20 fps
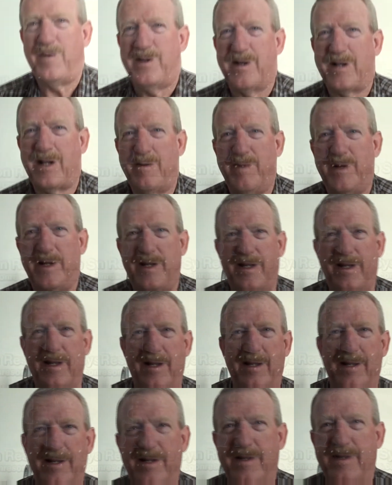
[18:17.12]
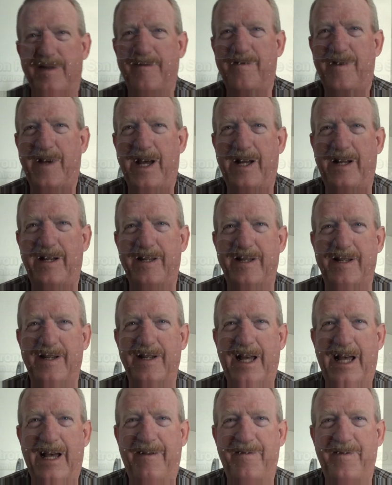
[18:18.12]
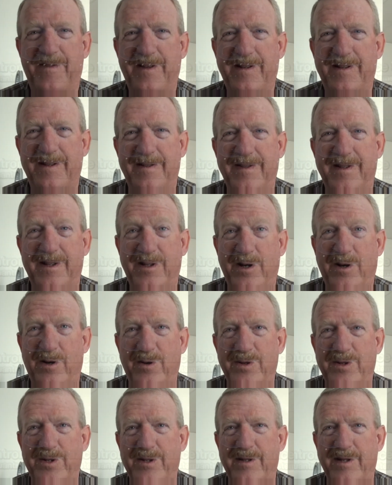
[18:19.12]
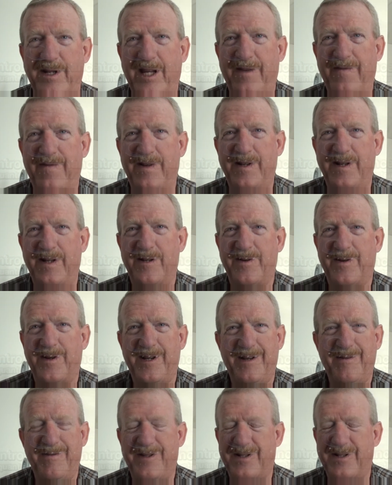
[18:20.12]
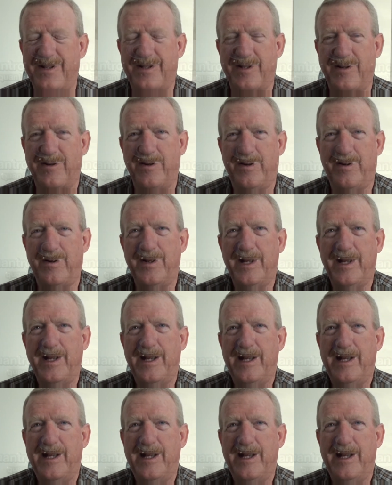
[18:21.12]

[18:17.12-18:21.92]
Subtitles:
We took him into the vet to have the dose given. He was just so old.